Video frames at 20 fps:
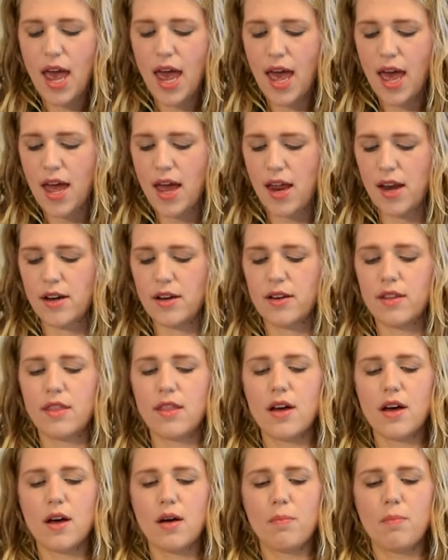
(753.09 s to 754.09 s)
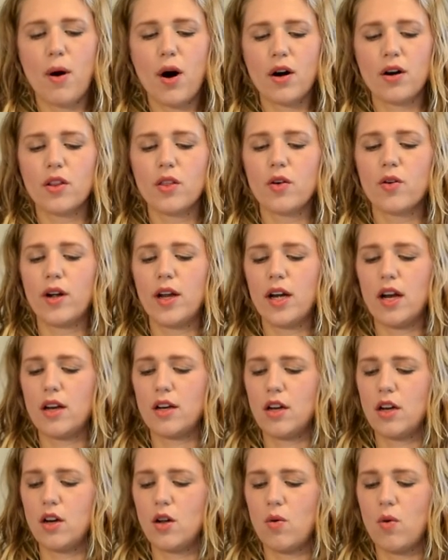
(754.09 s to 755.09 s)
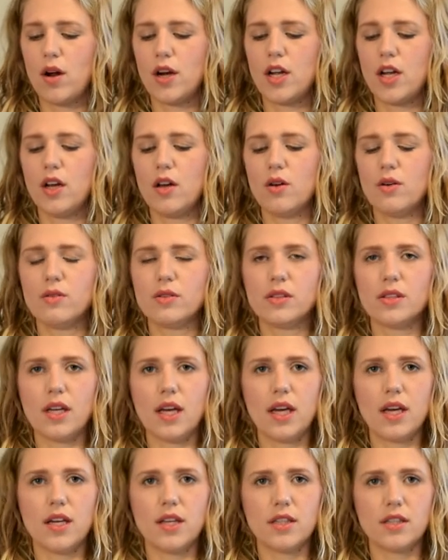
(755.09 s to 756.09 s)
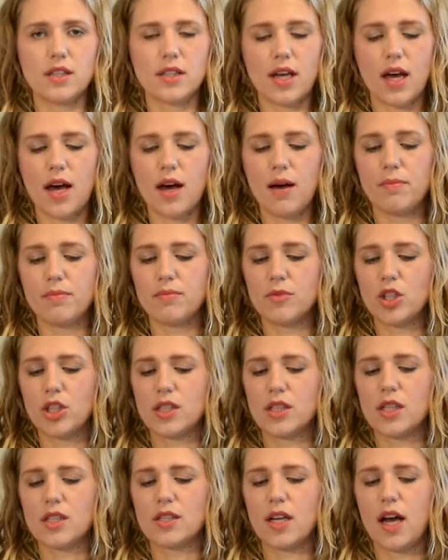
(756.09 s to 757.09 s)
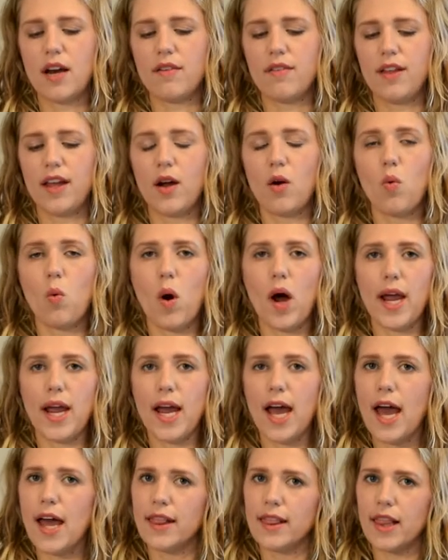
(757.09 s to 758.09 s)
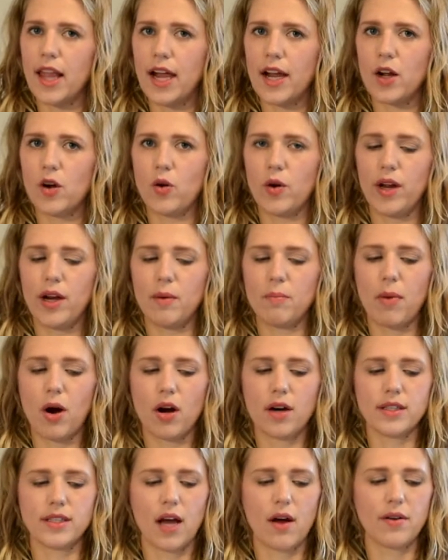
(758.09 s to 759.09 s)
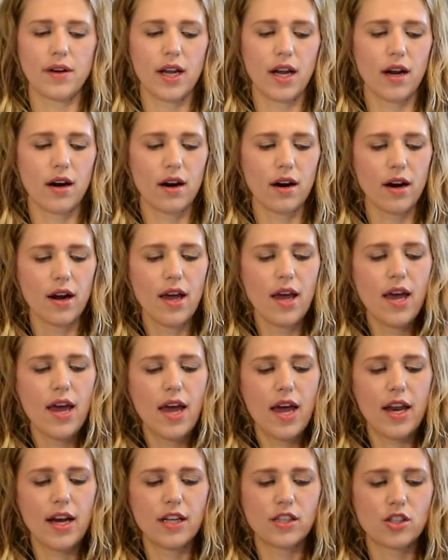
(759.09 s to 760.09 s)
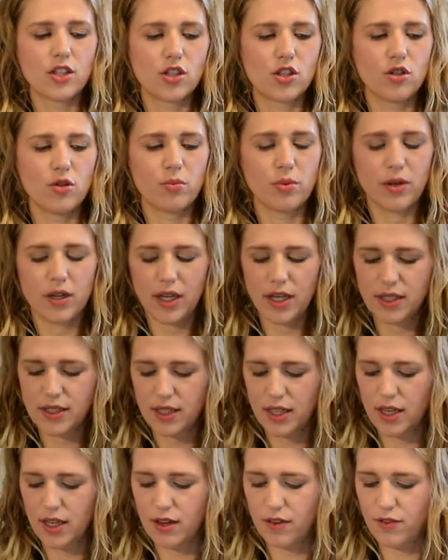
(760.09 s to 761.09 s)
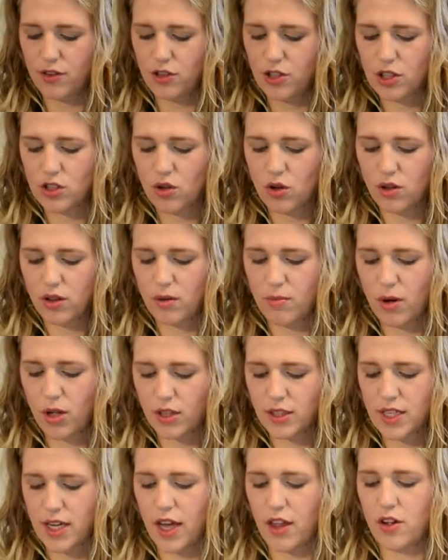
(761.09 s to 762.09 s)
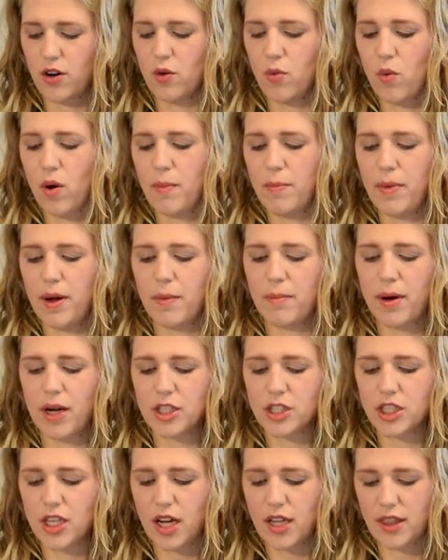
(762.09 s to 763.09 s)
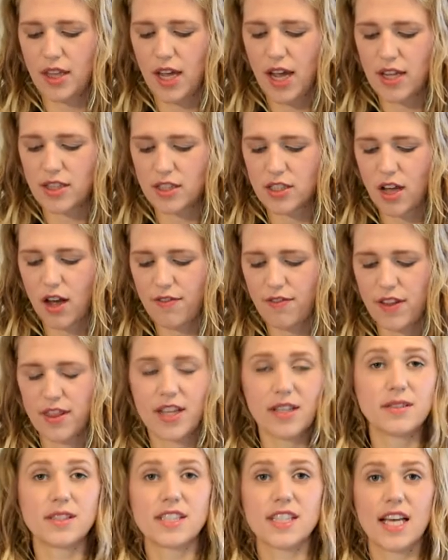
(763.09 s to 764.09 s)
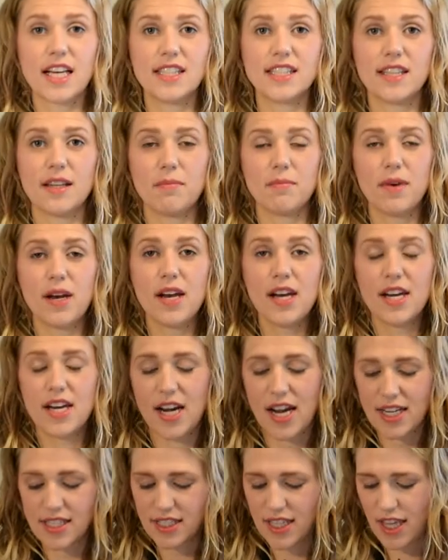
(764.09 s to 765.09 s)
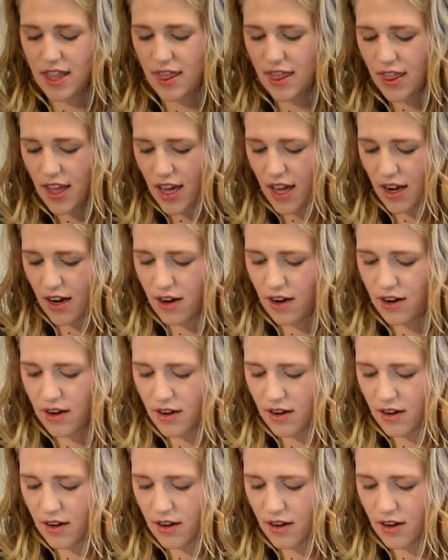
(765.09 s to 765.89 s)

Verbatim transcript: And the part of the green onion you want to use is um, just this kind of like white and light green part down here. And it's super easy if you just hold them all together in one big bunch, cut the ends off, and then slice them nice and thin.